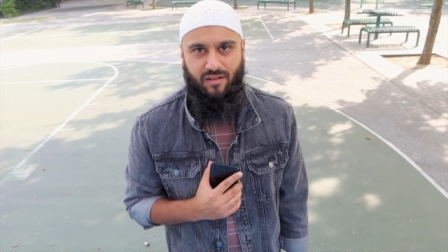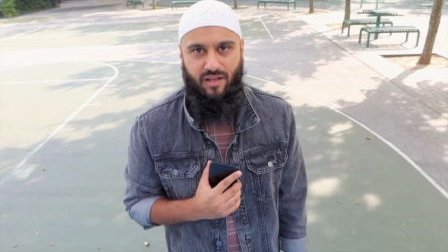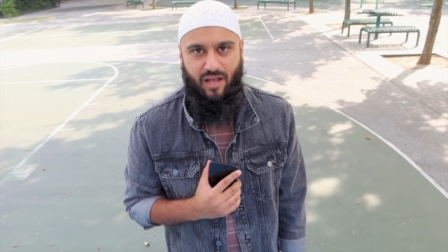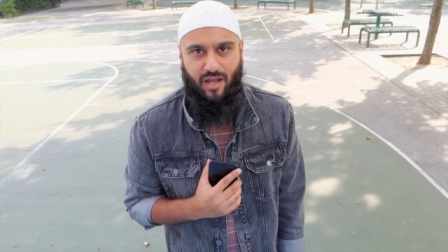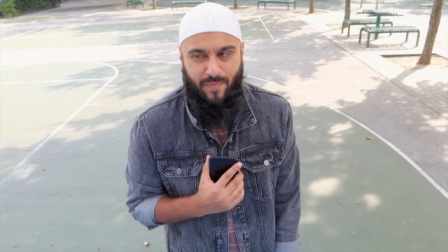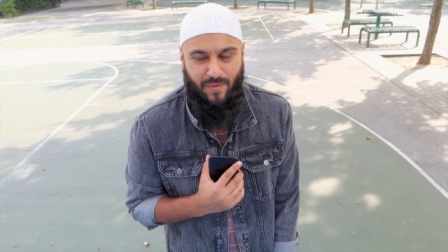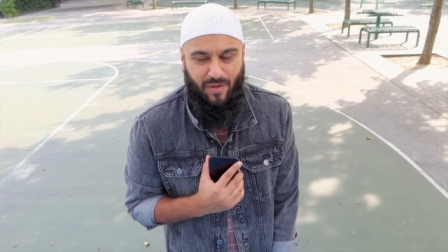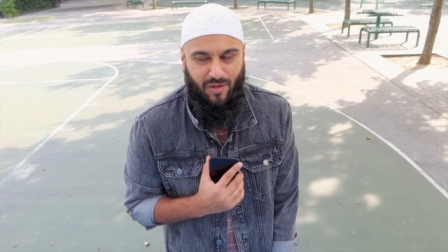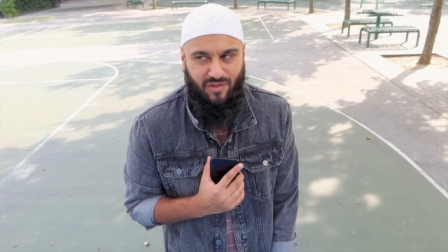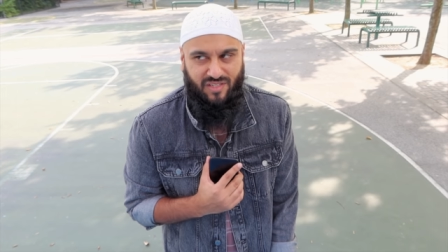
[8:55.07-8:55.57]

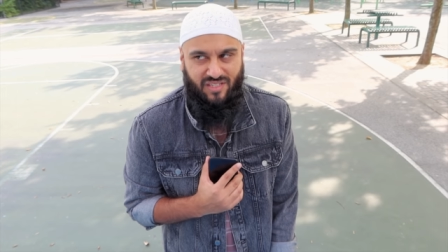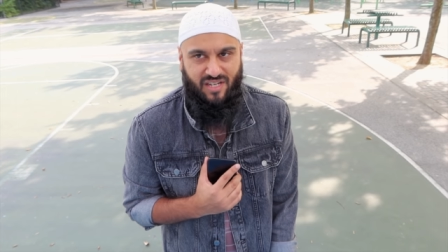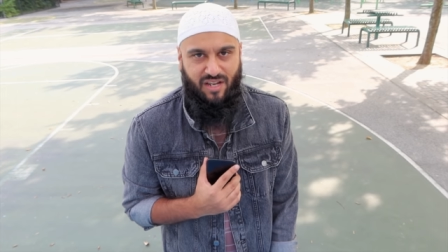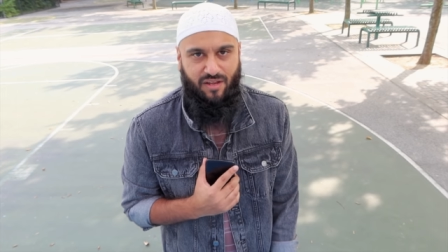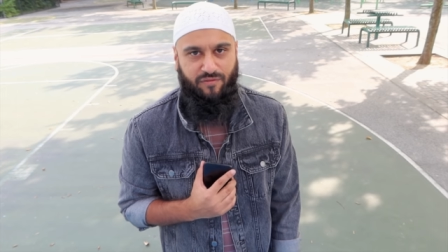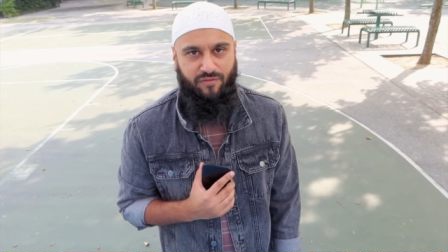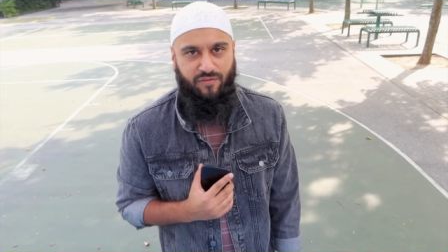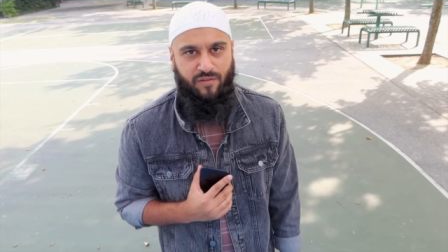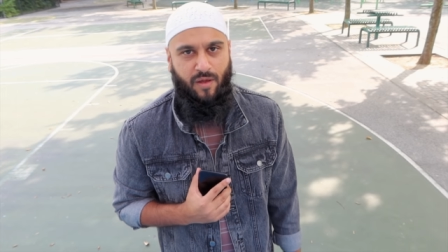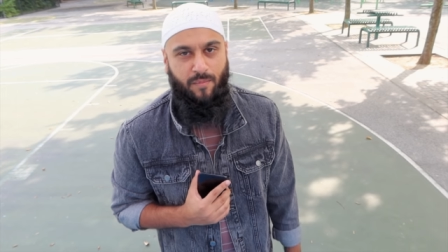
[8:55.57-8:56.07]
I'd be all
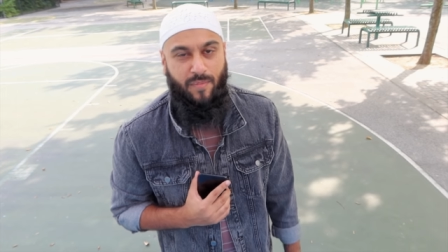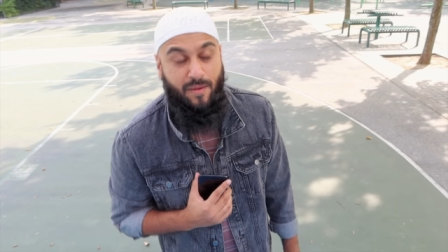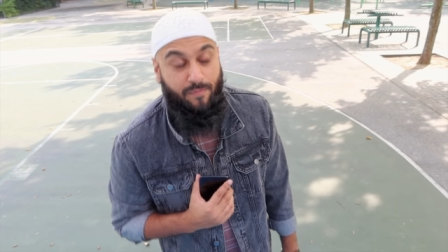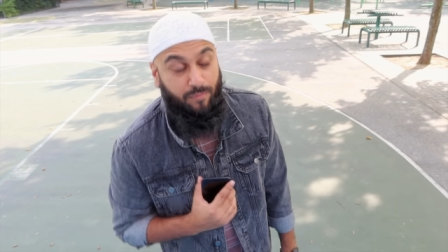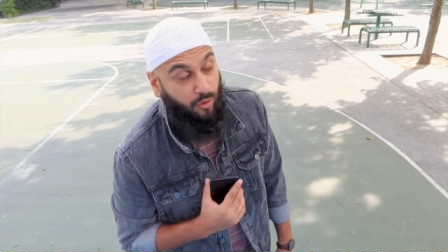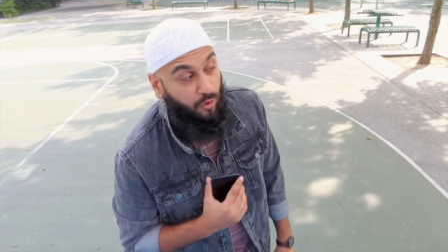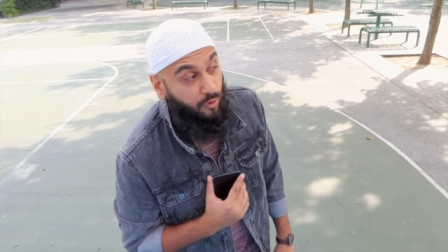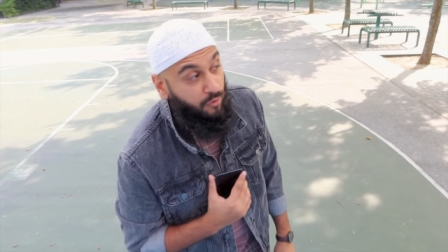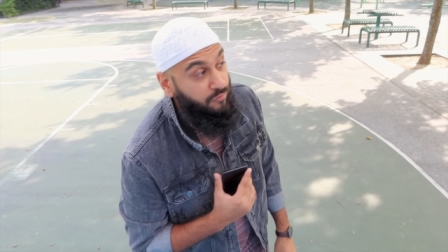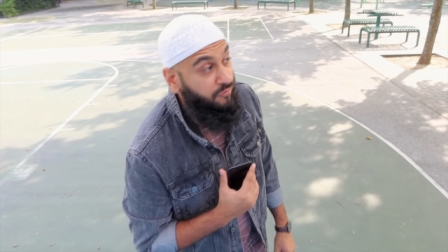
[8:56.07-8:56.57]
stiff.
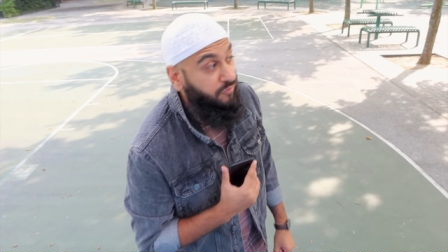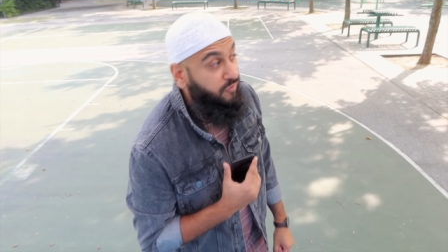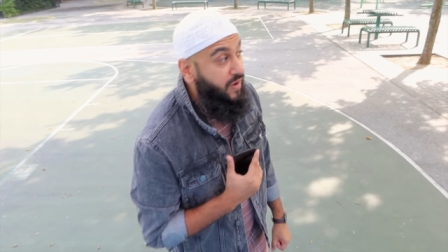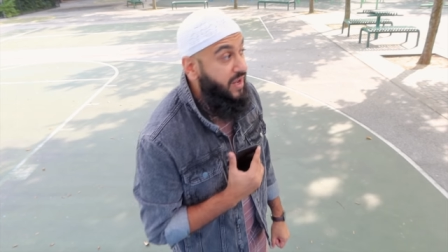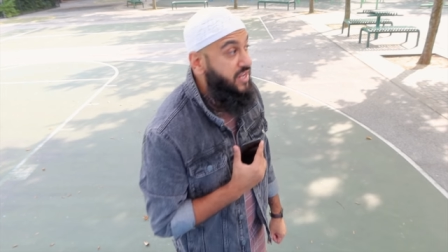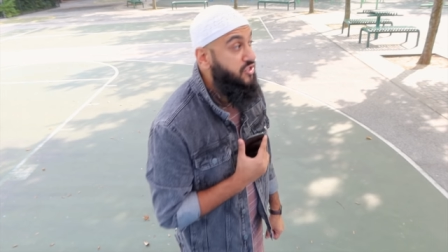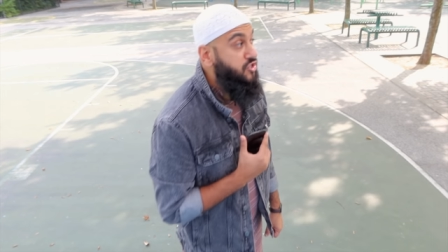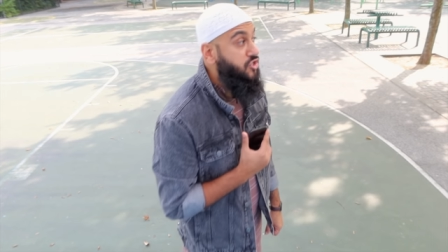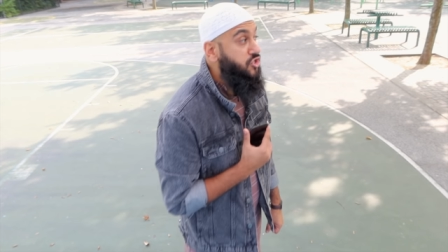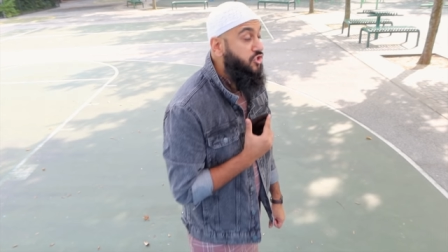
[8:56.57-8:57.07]
People are
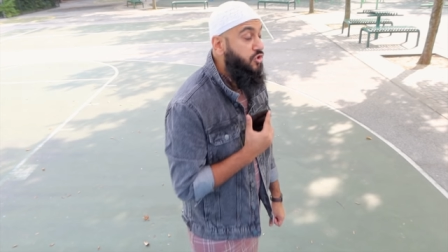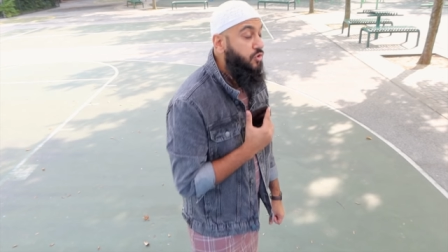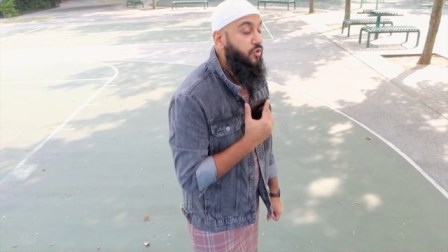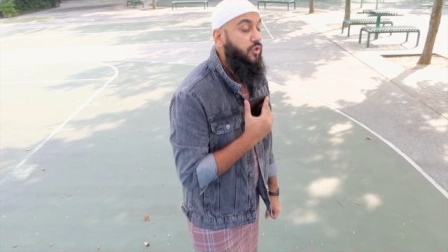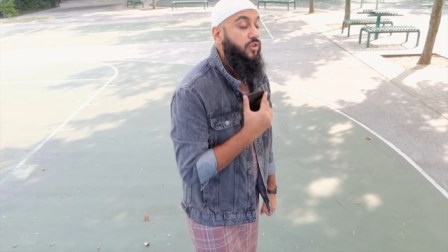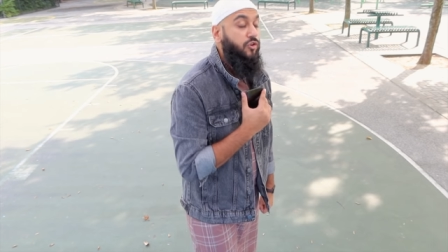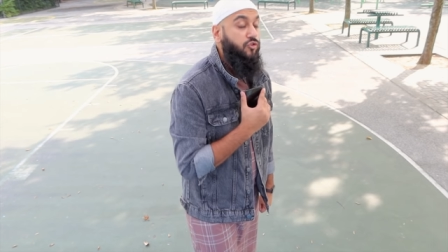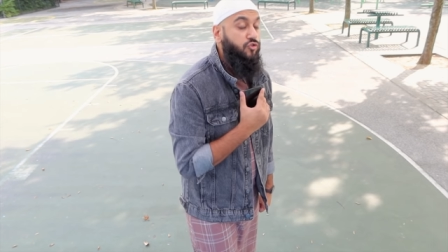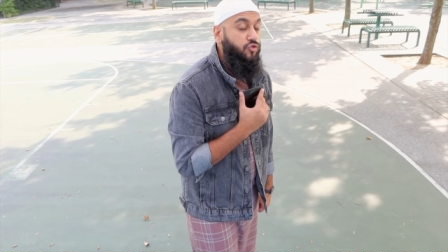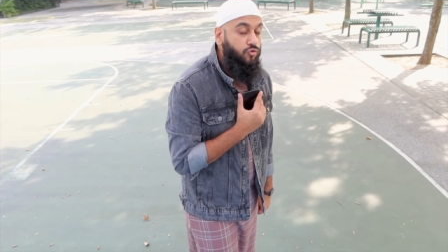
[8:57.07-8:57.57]
afraid to show you
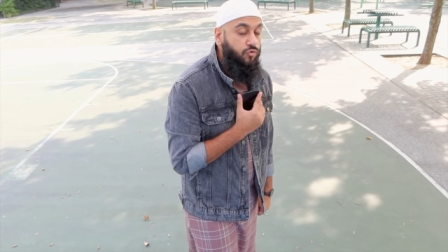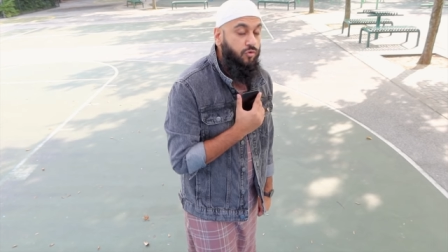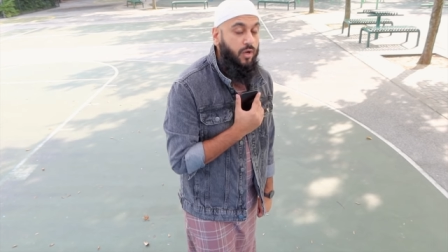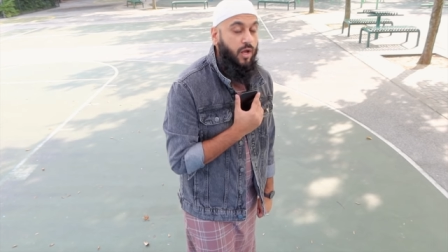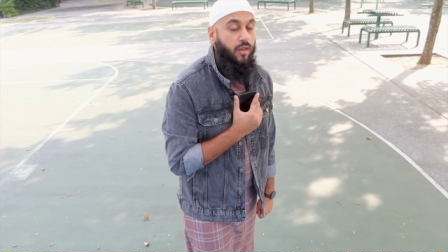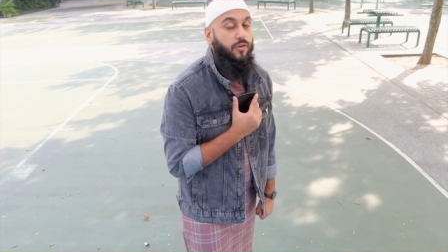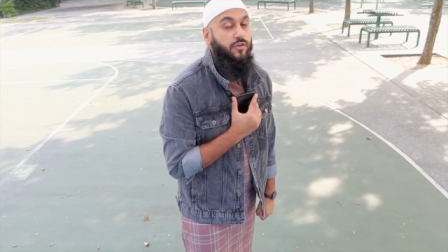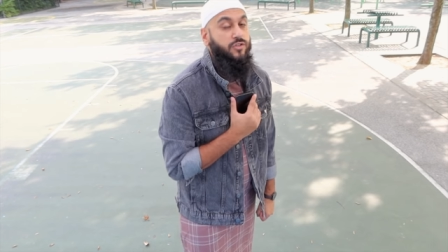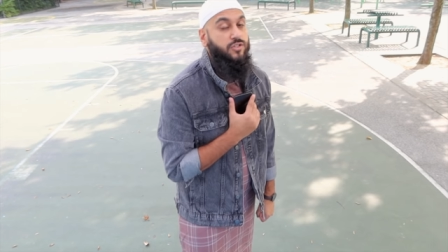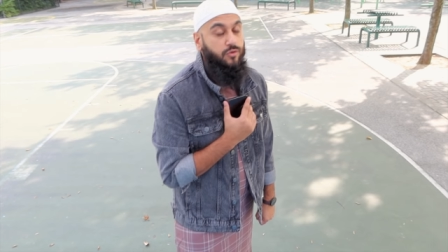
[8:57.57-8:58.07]
their true
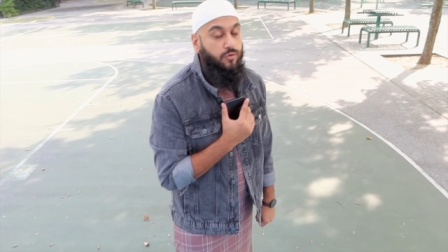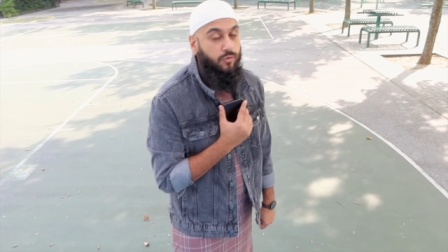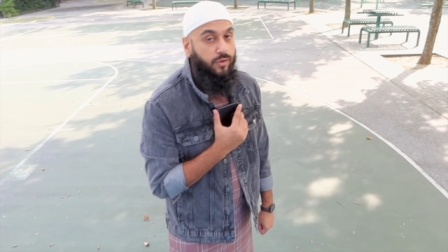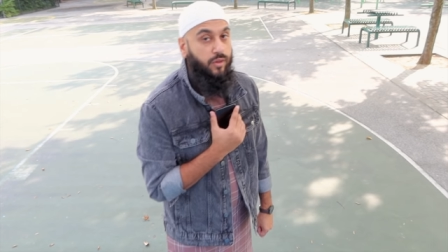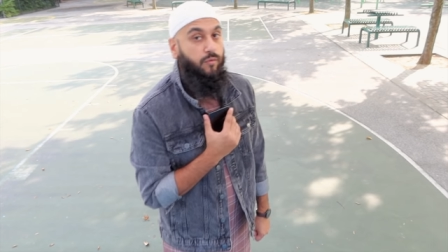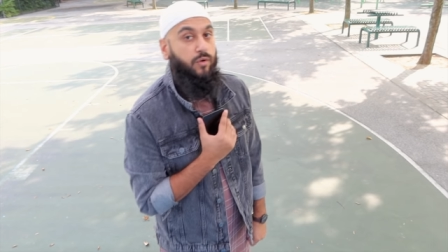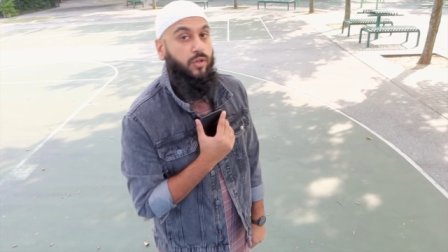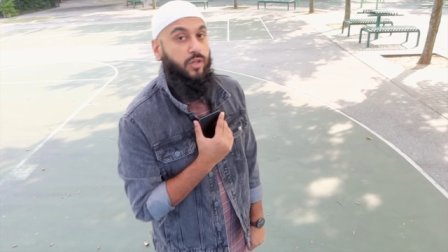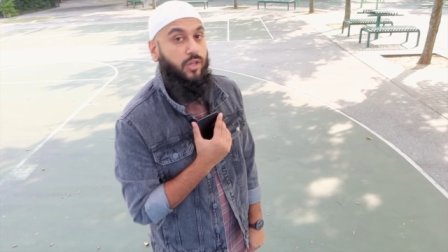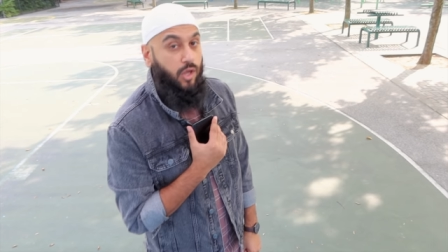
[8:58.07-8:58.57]
colors and who
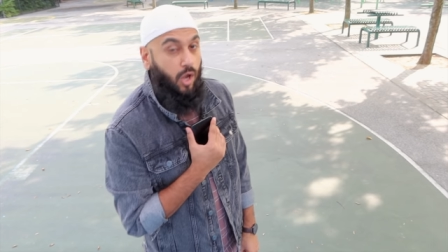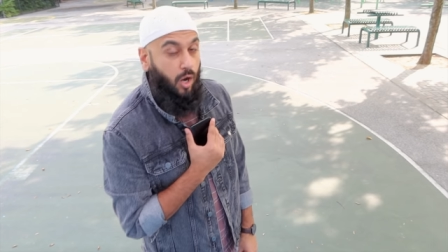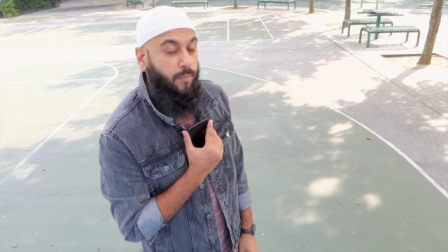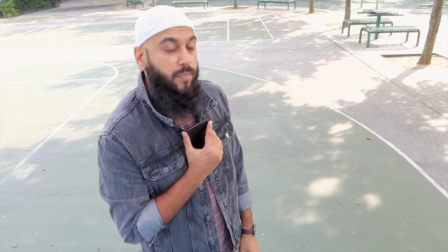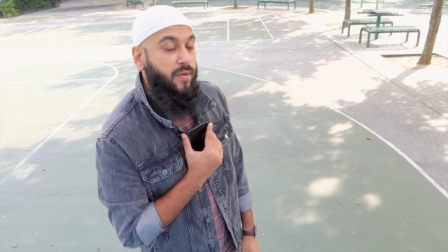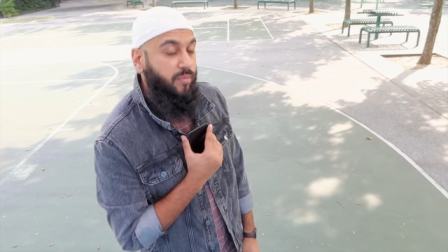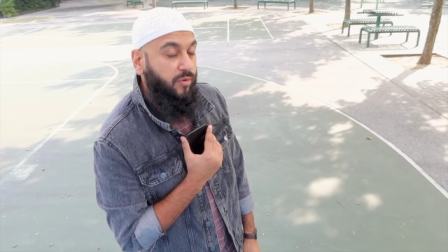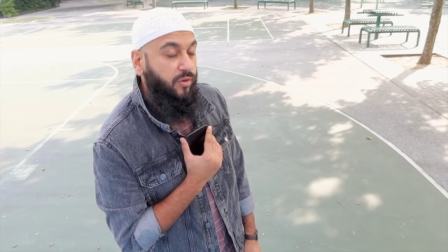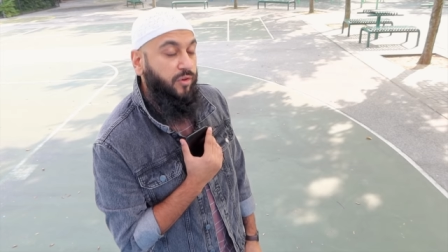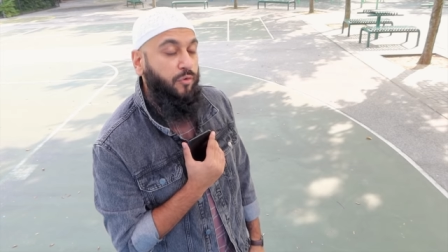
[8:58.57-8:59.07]
they really are.
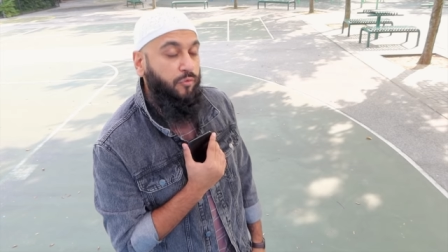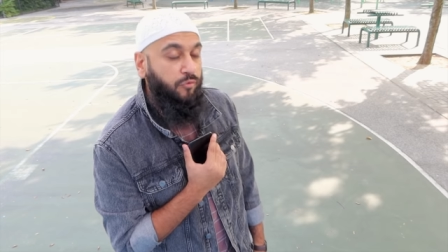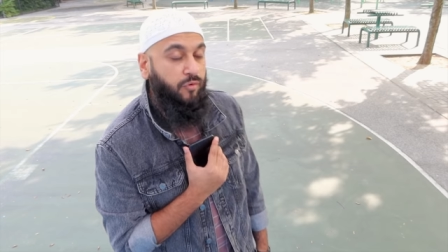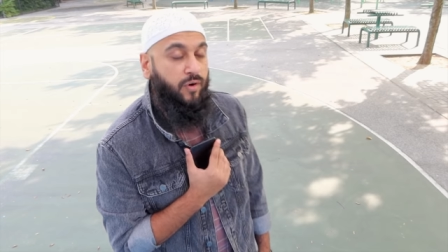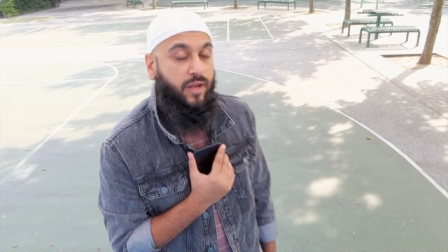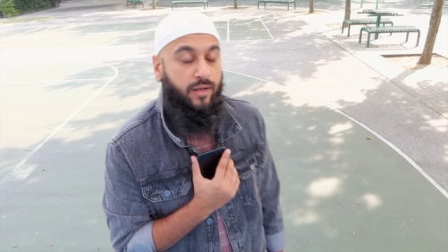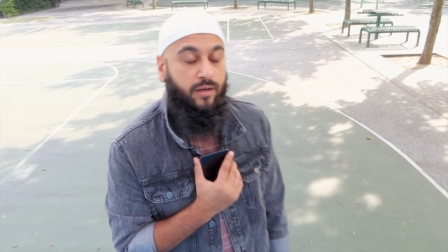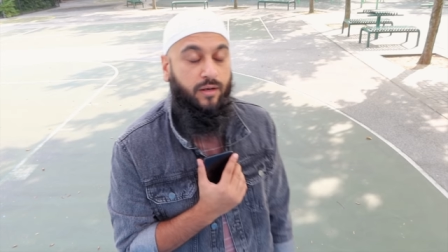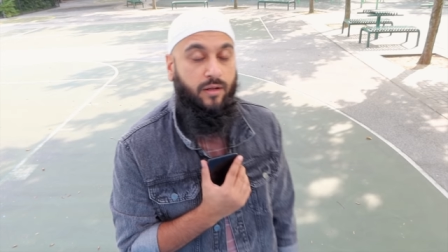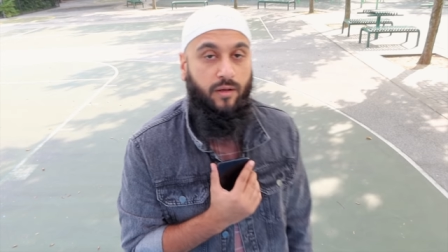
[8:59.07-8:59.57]
People are
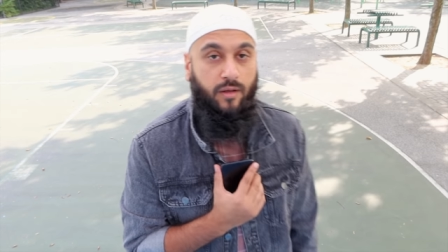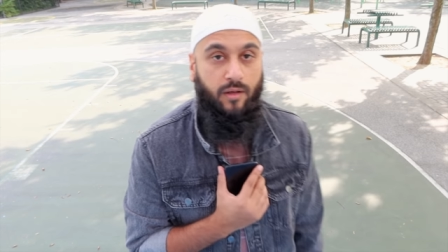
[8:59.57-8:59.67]
afraid.